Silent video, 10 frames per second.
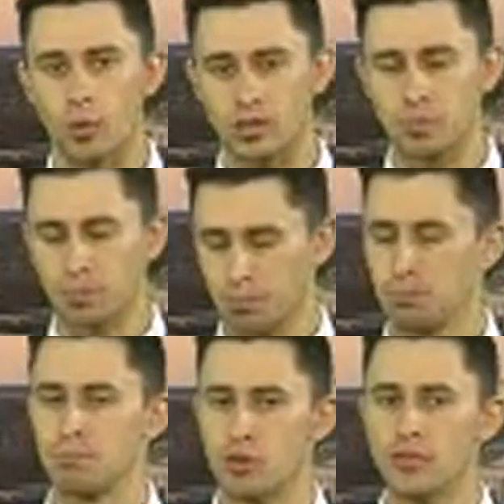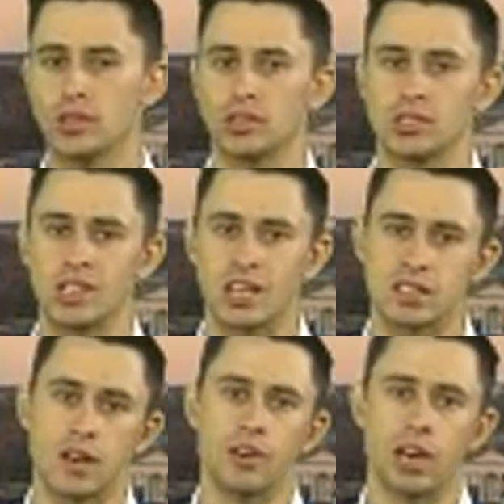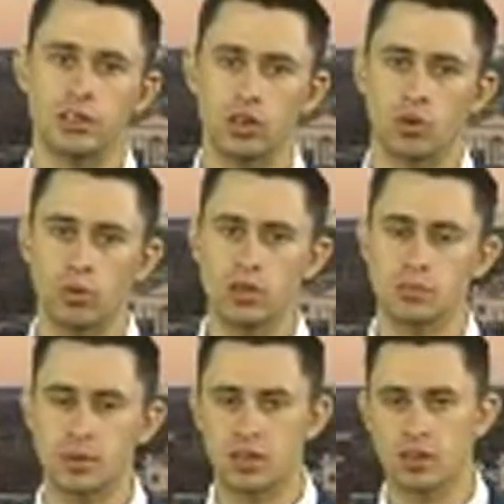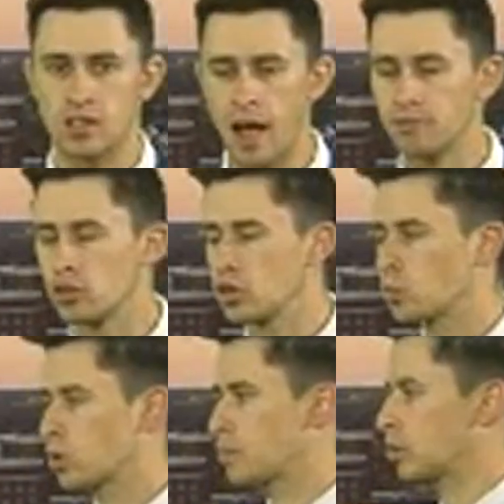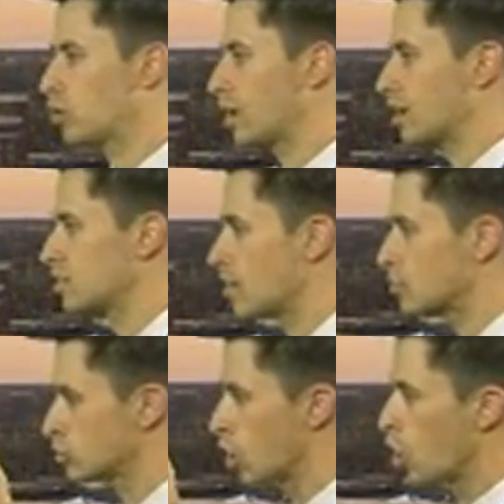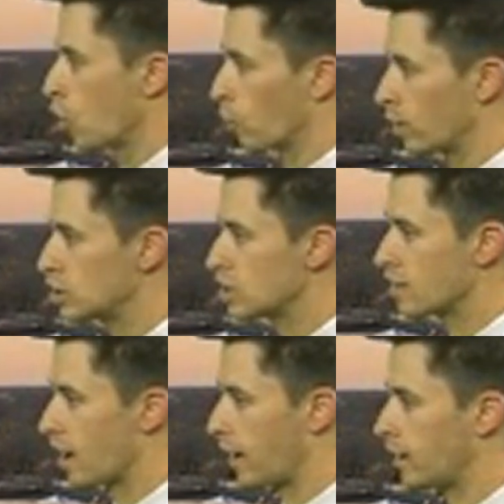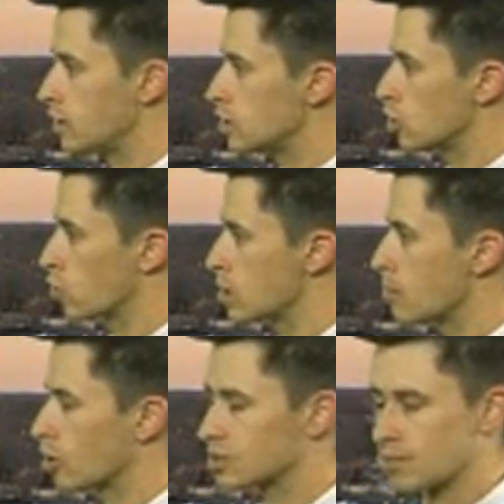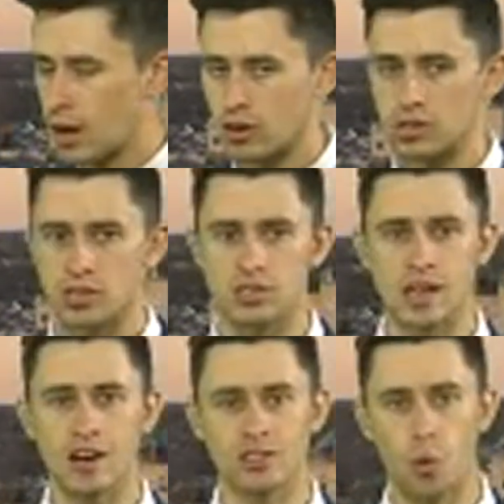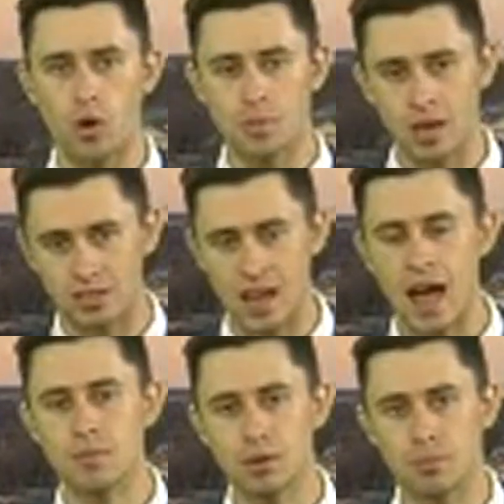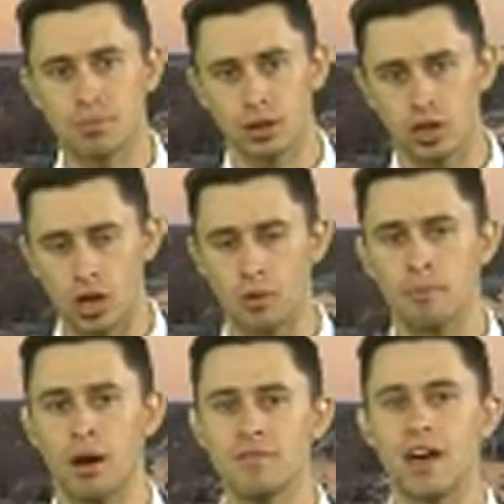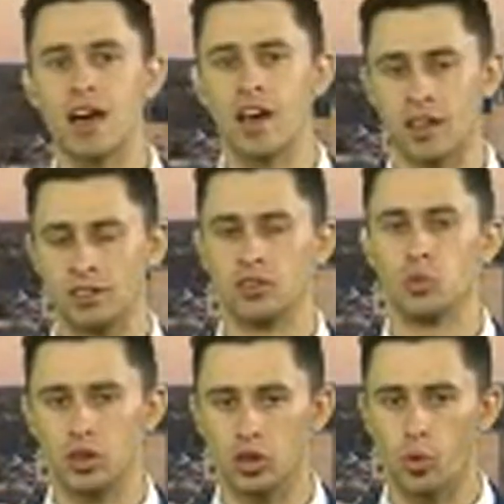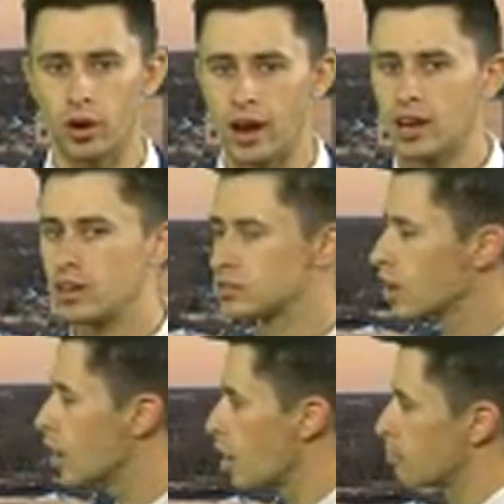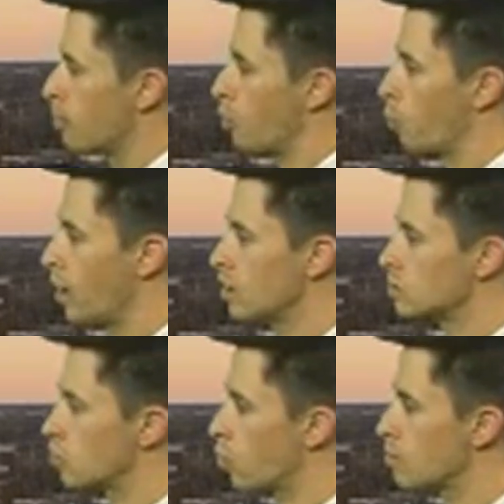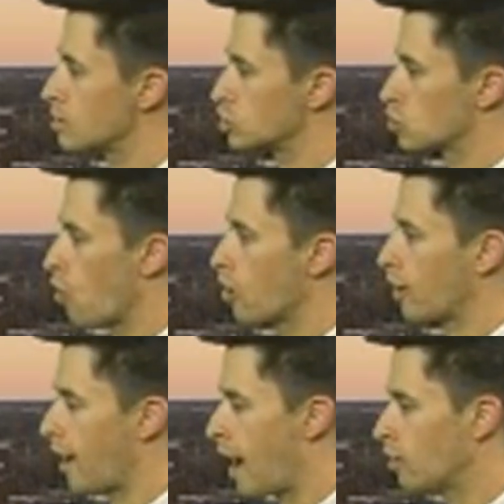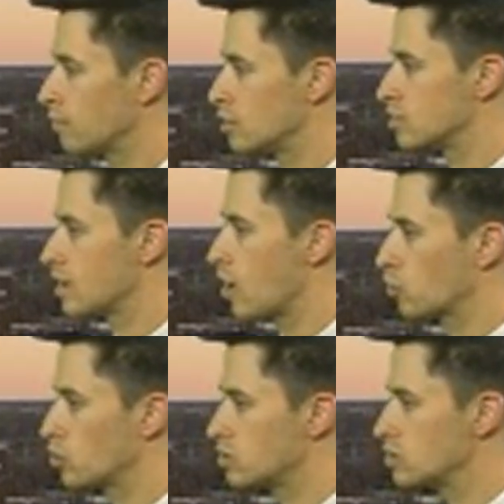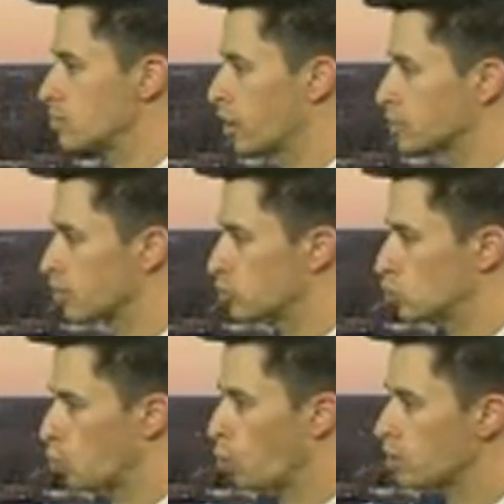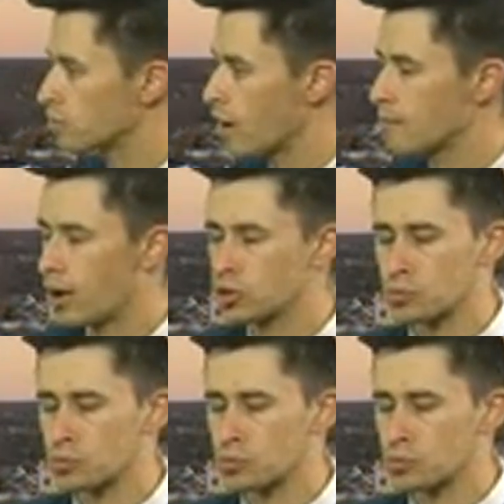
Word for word: was previously set at 78 degrees, but this afternoon we're going to be looking at temperatures reaching the 80 degree mark. Some areas to the south going to be a tad bit above that into the lower 80s. But winds going to be strong out of the south. Could see some gusts up to 25 miles